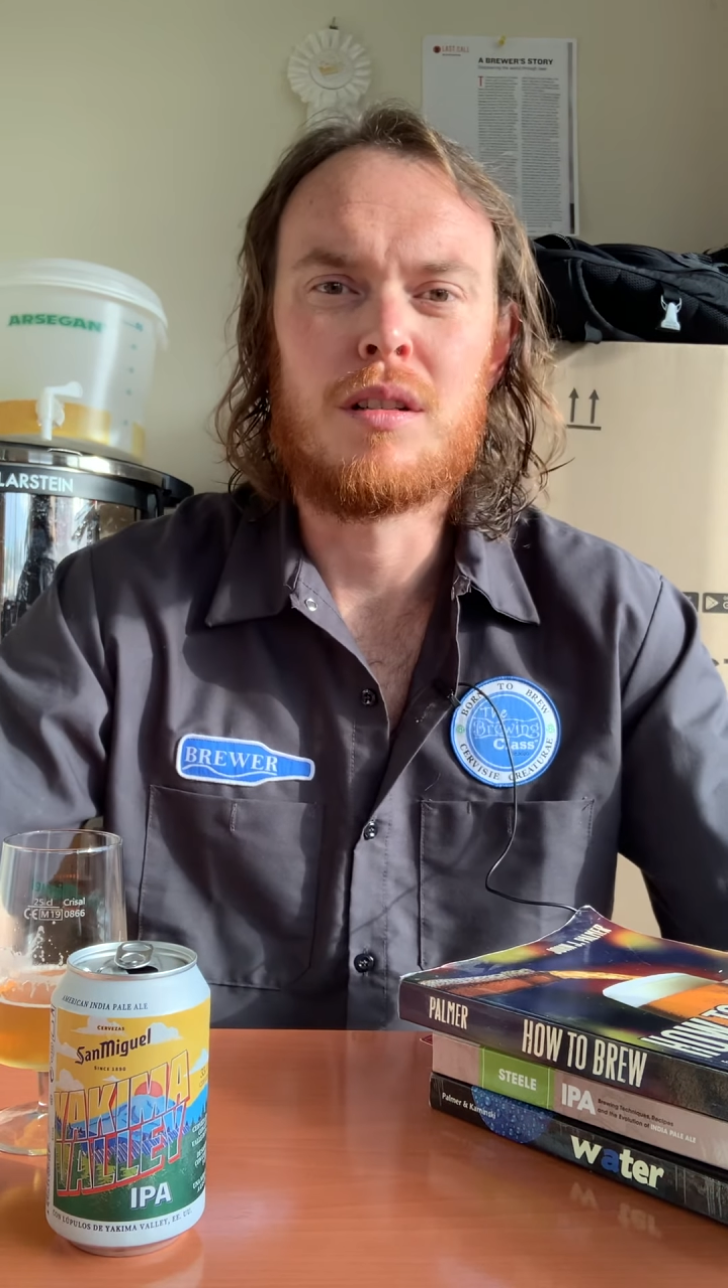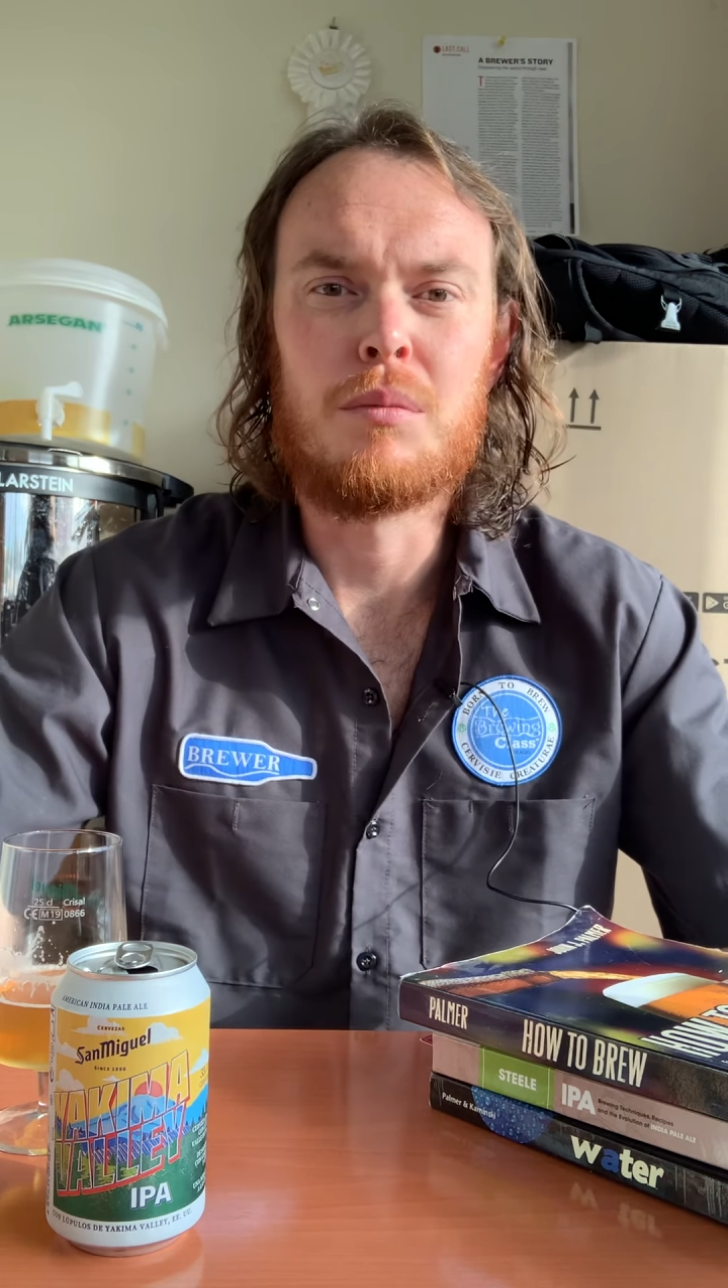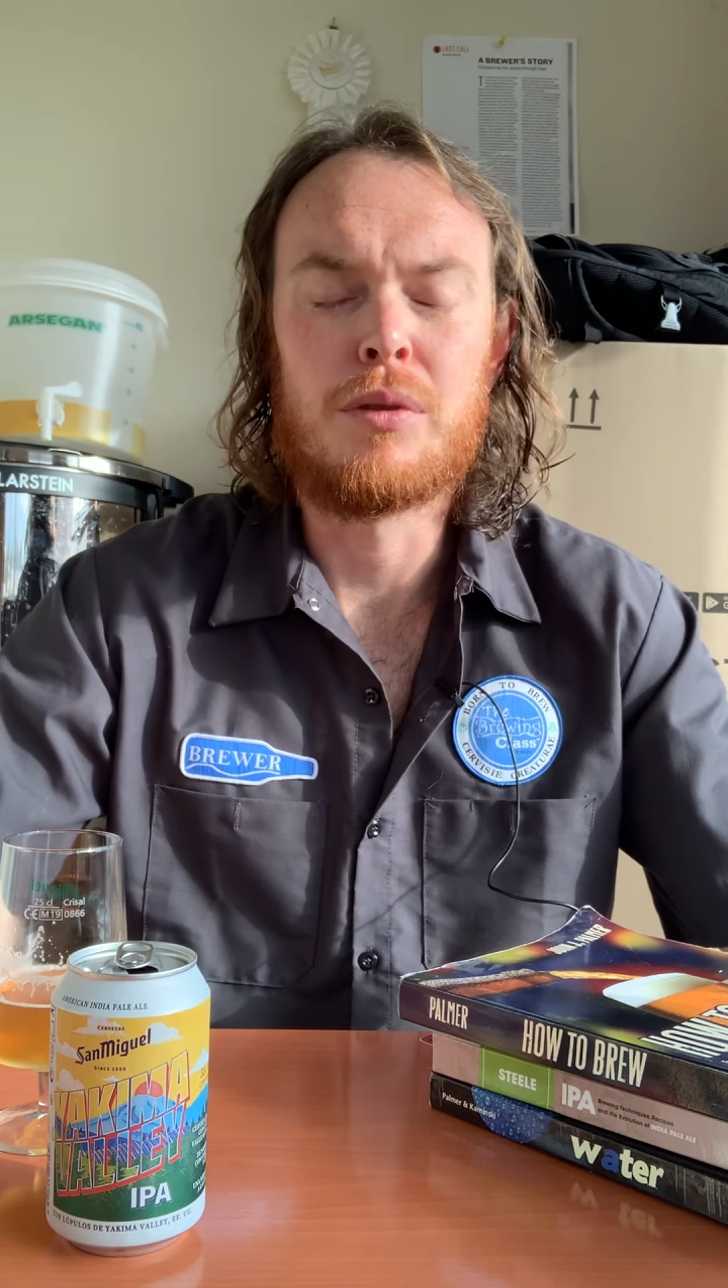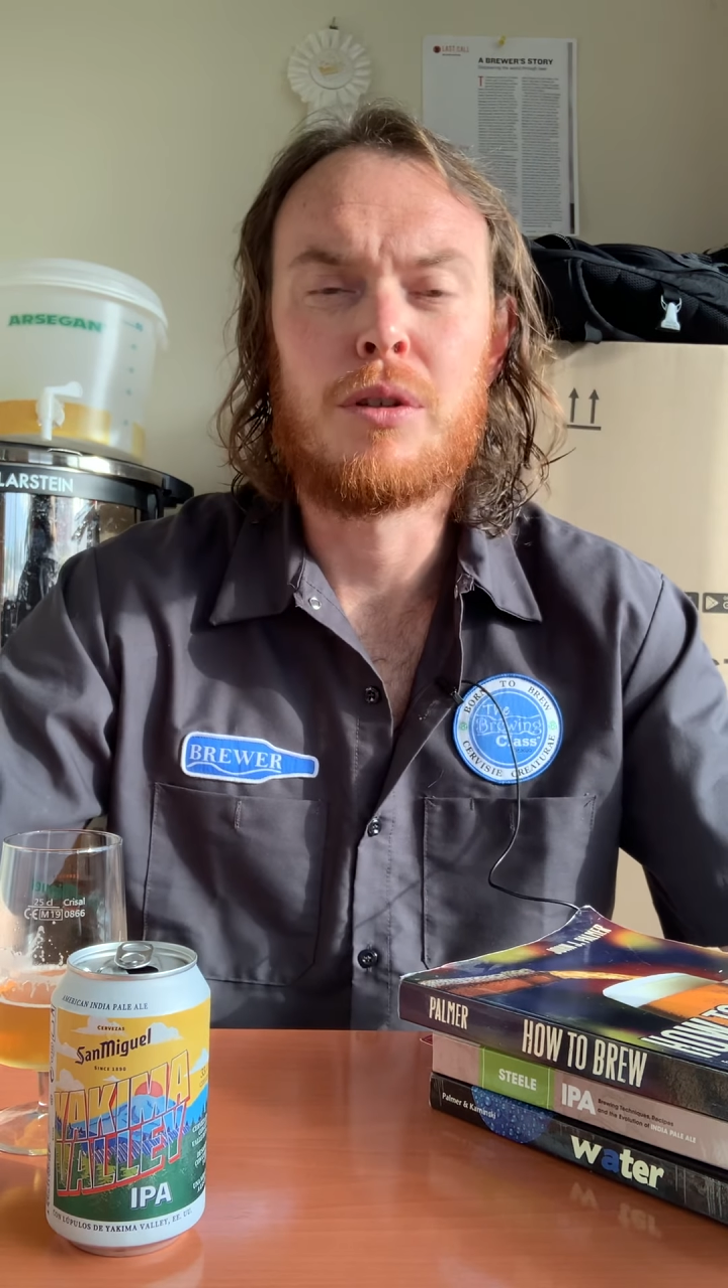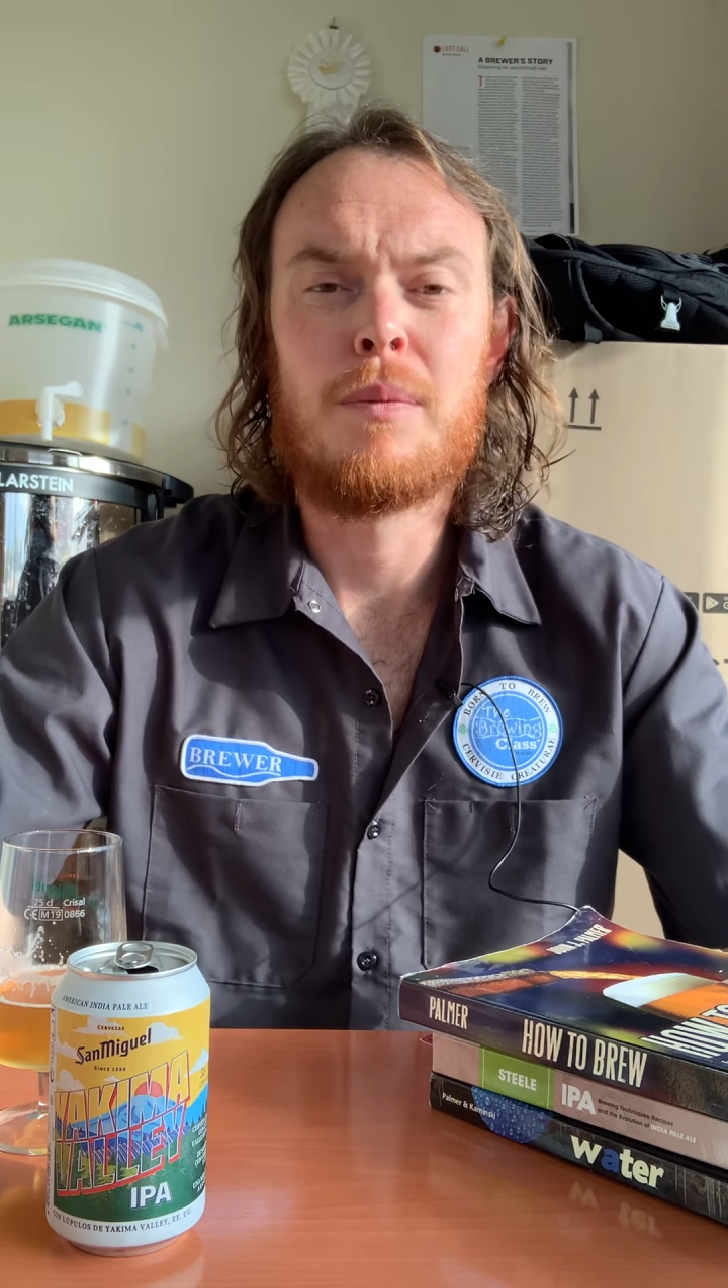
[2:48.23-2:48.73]
to
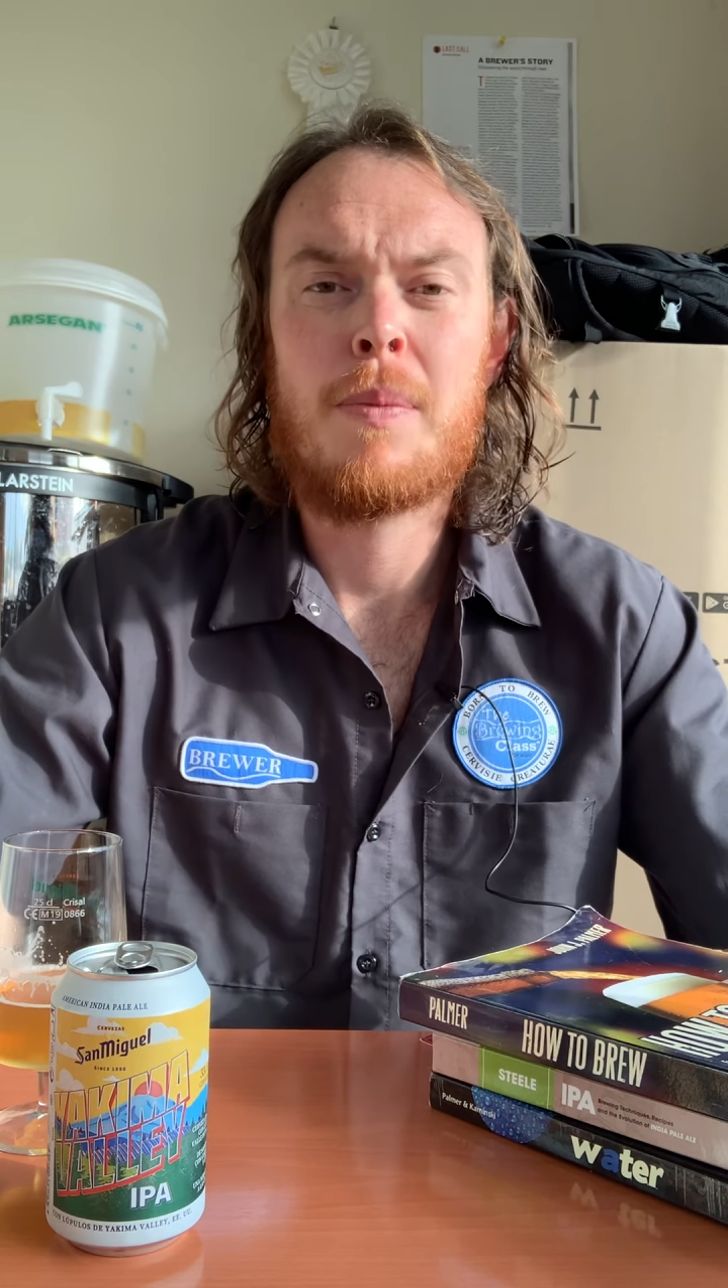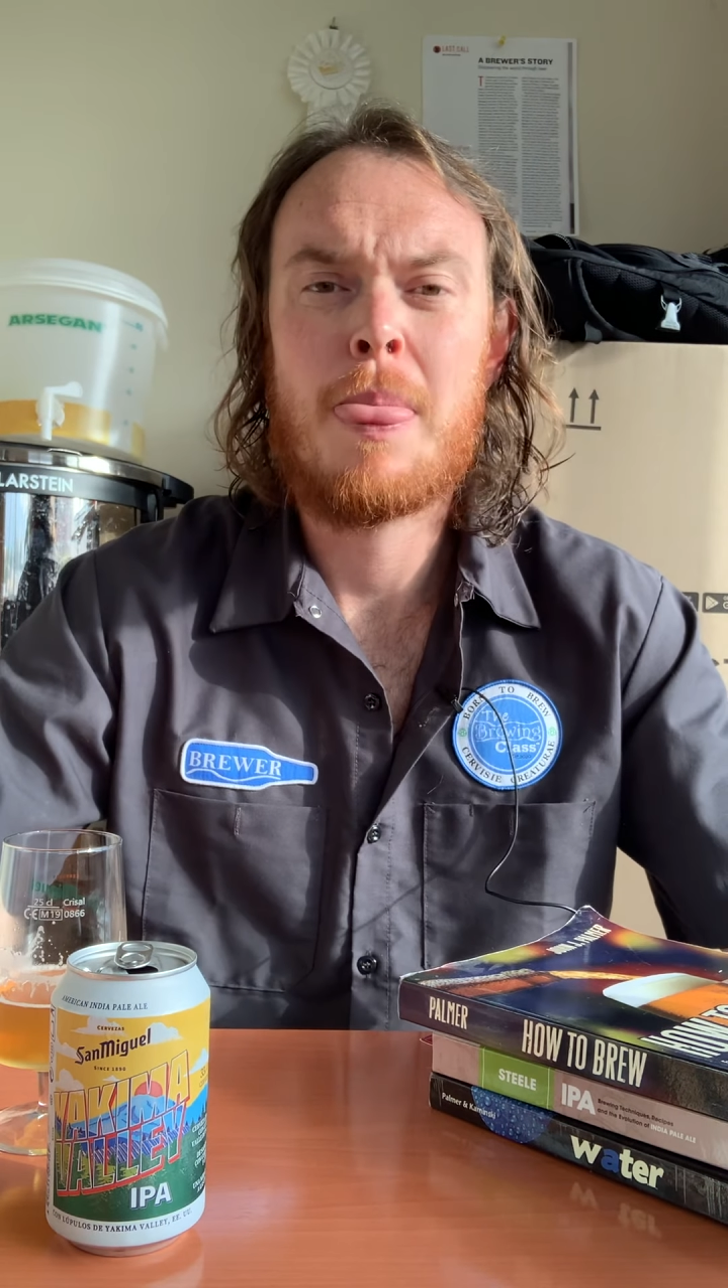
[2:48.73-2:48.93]
brew.